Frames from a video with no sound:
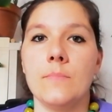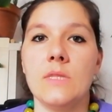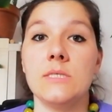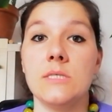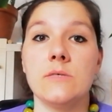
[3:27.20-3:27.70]

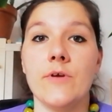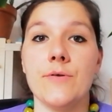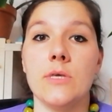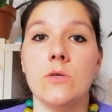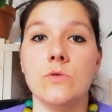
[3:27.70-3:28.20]
is a
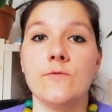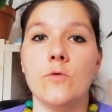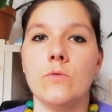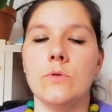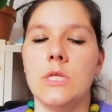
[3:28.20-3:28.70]
very
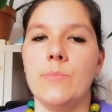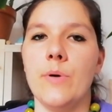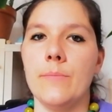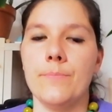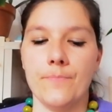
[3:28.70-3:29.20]
useful tip.
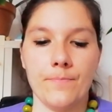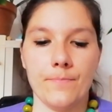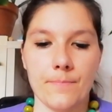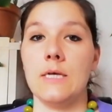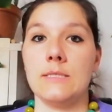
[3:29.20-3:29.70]

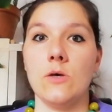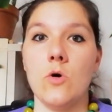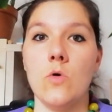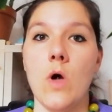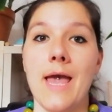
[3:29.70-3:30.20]
Yeah,
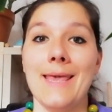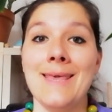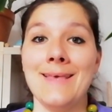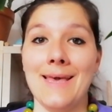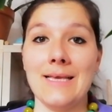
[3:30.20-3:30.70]
so
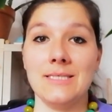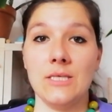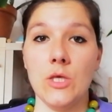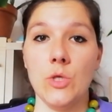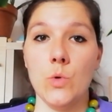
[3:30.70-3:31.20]
in
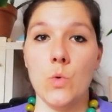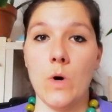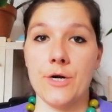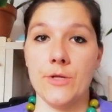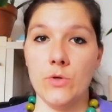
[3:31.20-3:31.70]
case you
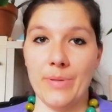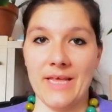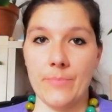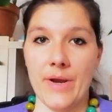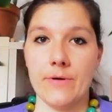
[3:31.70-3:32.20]
are a new
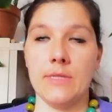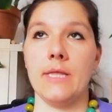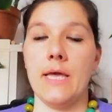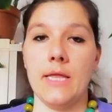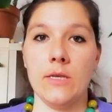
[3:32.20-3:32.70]
plant parent
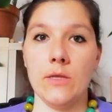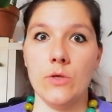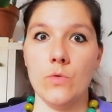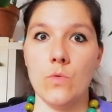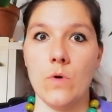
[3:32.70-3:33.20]
and
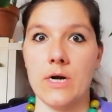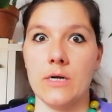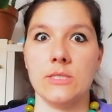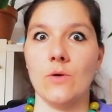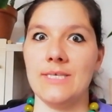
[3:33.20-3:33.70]
you
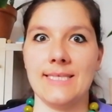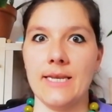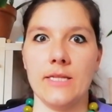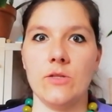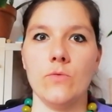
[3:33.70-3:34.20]
are so
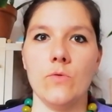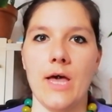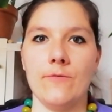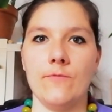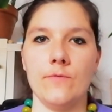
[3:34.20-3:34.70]
excited to
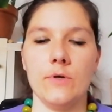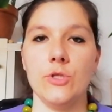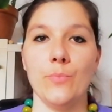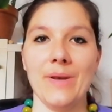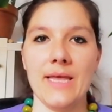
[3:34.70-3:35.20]
have a
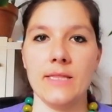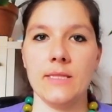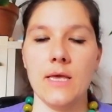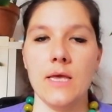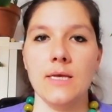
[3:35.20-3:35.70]
new
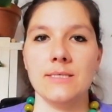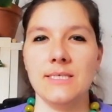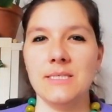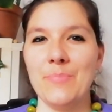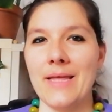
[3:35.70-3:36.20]
plant,
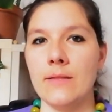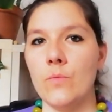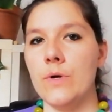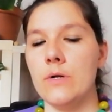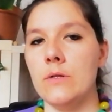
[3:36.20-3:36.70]
ZZ plant
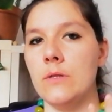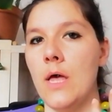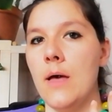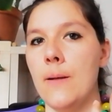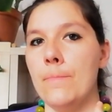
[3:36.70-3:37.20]
will
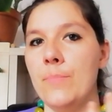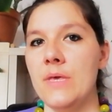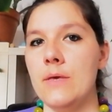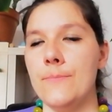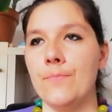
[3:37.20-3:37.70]

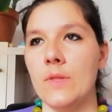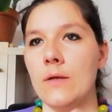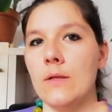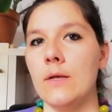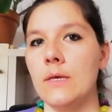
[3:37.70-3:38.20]
be
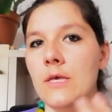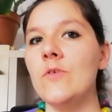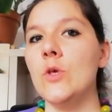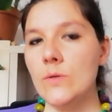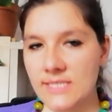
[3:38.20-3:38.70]

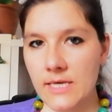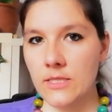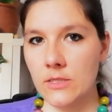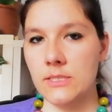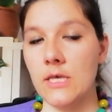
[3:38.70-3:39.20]
giving you
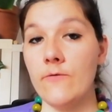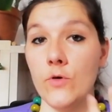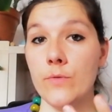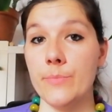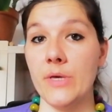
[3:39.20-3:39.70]
signals if
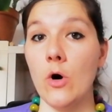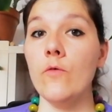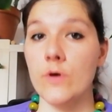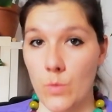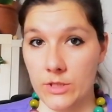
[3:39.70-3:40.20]
you will be
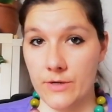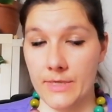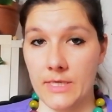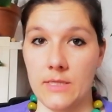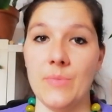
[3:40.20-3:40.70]

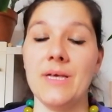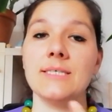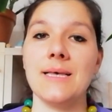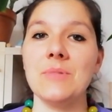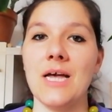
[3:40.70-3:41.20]
overwatering it,
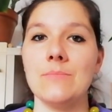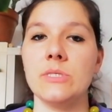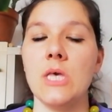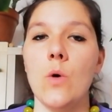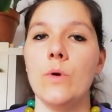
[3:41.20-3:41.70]
because
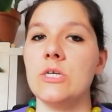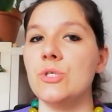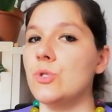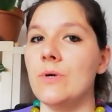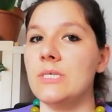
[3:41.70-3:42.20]
sometimes we are
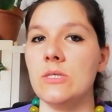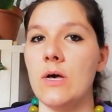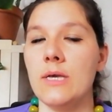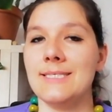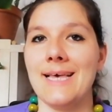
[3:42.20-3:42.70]
just so
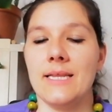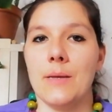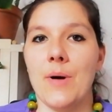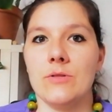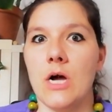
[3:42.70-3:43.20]
excited
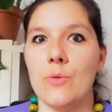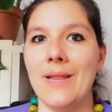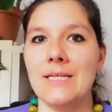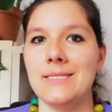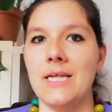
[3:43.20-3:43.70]
about our
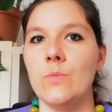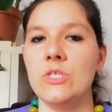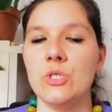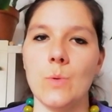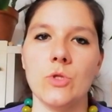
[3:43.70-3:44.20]
plants that we
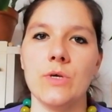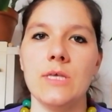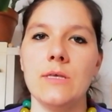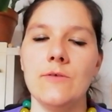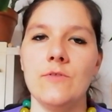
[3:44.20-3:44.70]
just want to
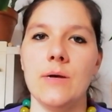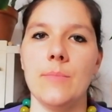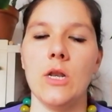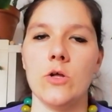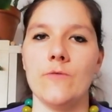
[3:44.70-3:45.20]
give them
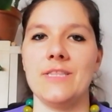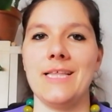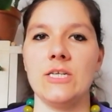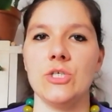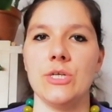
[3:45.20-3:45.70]
a lot of
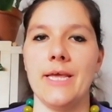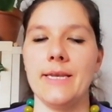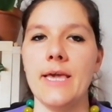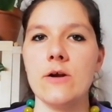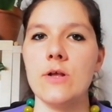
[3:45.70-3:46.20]
attention
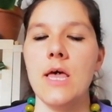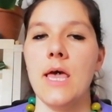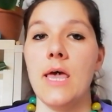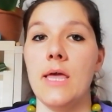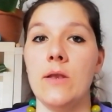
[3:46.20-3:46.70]
and care,
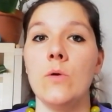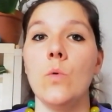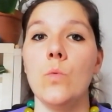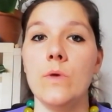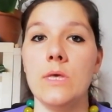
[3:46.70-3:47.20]
and
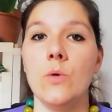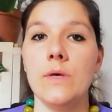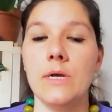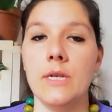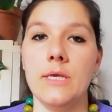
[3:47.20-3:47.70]
we
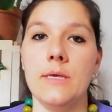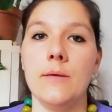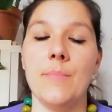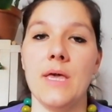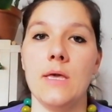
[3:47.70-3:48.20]
quickly
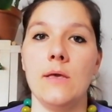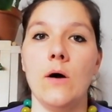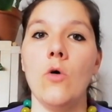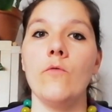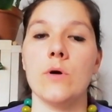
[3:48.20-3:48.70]
may
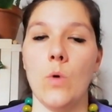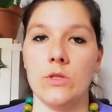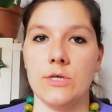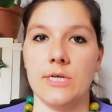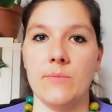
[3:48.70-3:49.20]

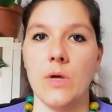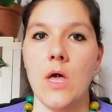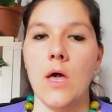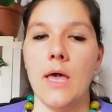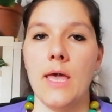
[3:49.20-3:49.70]
overwater them.
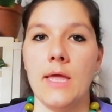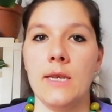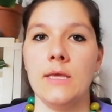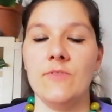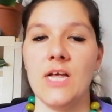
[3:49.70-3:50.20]

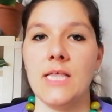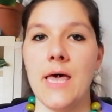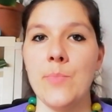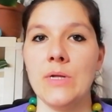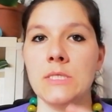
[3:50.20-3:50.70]
And if that
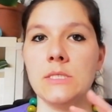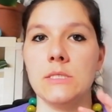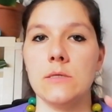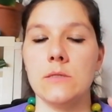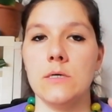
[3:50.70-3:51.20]

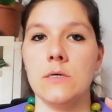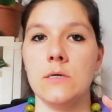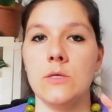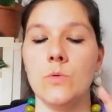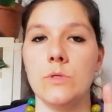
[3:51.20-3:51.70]
happens,
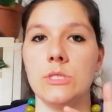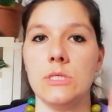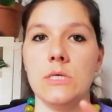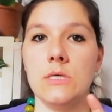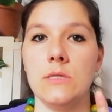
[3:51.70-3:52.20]
you will
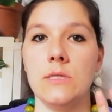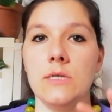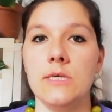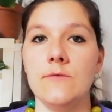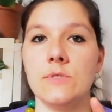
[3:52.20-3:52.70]
see the
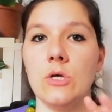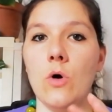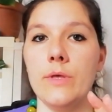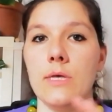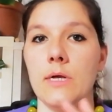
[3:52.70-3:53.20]
leaves
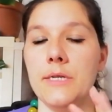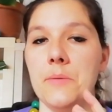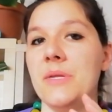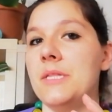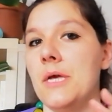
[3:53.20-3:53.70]
going a
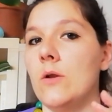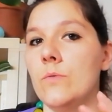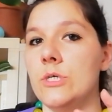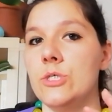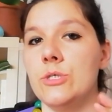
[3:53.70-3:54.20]
little bit
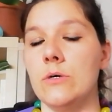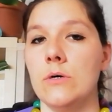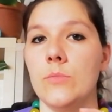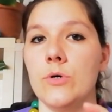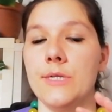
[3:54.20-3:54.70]
yellowish
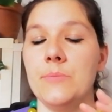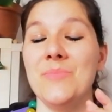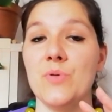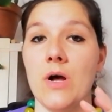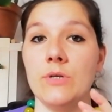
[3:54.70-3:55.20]
or a
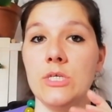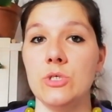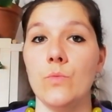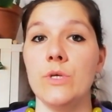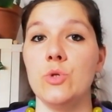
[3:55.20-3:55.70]
little
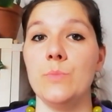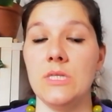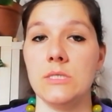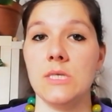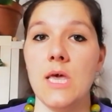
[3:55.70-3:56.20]
brownish, which
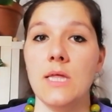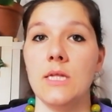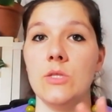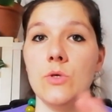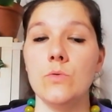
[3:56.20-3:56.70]
means
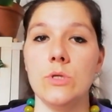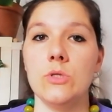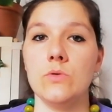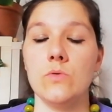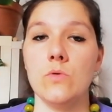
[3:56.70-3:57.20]
that you
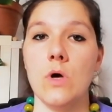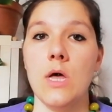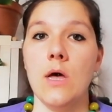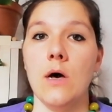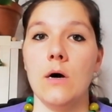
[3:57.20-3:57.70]
need to
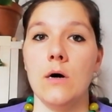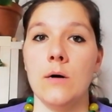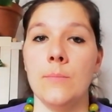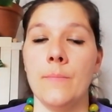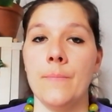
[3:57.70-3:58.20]

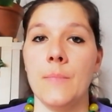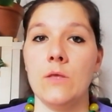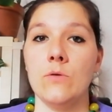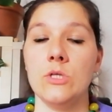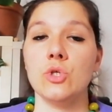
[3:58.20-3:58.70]

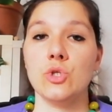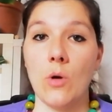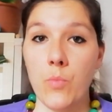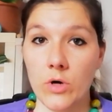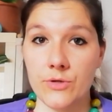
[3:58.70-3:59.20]

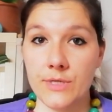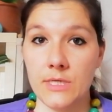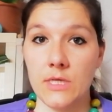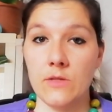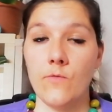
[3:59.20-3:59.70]
stop
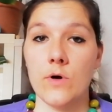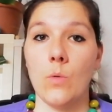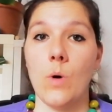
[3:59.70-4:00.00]
watering it for a